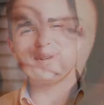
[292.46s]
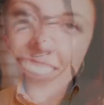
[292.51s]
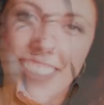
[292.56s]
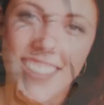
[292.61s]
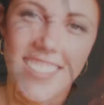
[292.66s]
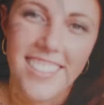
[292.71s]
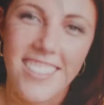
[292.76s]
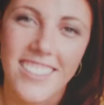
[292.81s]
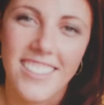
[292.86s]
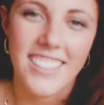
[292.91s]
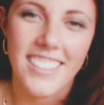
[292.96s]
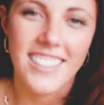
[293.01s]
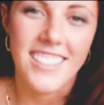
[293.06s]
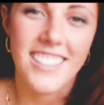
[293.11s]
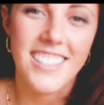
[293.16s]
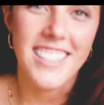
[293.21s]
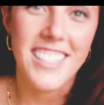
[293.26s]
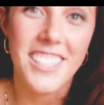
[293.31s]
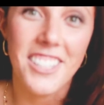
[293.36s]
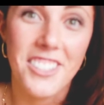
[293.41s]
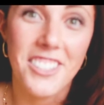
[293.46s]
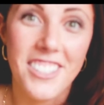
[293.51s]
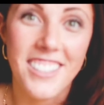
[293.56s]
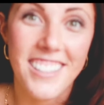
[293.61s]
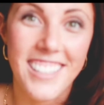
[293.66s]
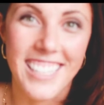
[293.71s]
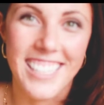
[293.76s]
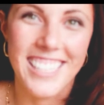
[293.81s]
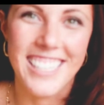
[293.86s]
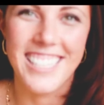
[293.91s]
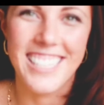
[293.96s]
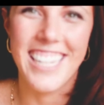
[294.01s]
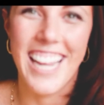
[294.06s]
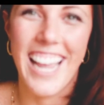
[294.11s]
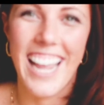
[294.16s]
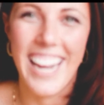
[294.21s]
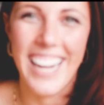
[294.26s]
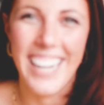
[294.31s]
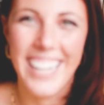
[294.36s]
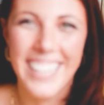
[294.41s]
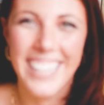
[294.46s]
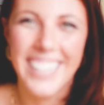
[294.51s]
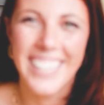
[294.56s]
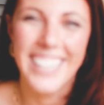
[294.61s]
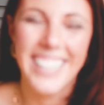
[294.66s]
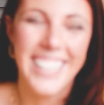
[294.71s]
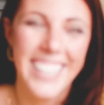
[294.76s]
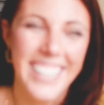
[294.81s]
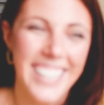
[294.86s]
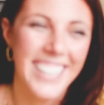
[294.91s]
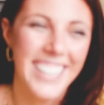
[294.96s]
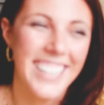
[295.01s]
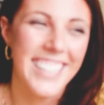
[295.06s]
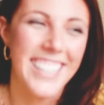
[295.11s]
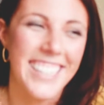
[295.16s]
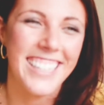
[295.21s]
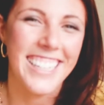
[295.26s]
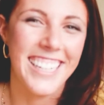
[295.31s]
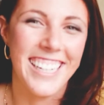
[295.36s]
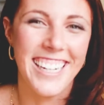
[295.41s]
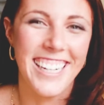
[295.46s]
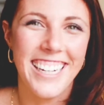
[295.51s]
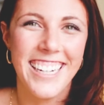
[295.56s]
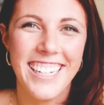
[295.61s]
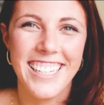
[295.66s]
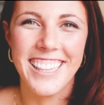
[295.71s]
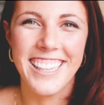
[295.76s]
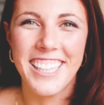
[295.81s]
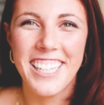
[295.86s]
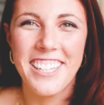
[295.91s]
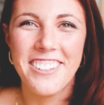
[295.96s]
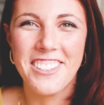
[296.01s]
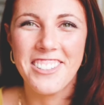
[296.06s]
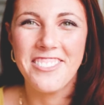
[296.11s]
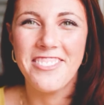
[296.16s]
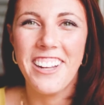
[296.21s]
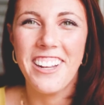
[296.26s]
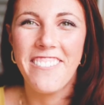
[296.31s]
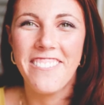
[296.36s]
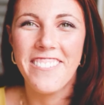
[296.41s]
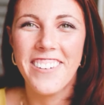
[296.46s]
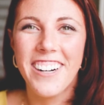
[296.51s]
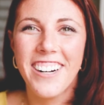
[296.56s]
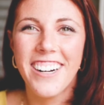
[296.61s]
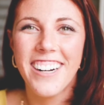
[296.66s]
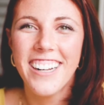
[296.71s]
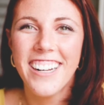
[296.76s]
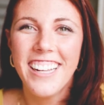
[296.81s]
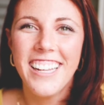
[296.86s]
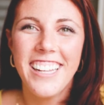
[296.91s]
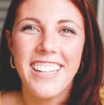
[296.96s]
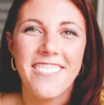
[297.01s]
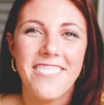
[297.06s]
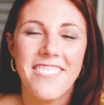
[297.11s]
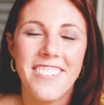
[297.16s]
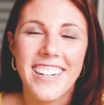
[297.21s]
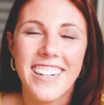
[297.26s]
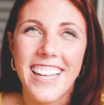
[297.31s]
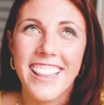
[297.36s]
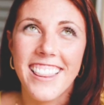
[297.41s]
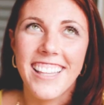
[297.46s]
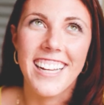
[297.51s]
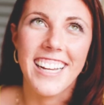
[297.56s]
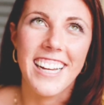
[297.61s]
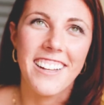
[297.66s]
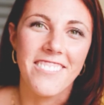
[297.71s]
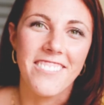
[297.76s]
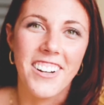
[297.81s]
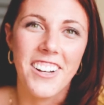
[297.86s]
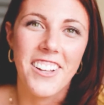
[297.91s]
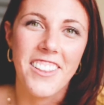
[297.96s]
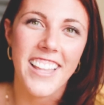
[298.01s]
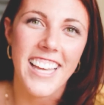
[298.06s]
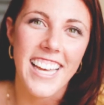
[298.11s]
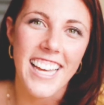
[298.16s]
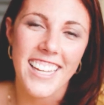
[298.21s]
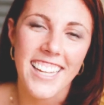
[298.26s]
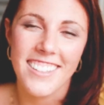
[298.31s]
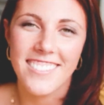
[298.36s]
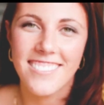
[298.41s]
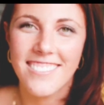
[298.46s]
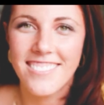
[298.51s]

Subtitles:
And still to this day, he loves me for what I think I'm all that.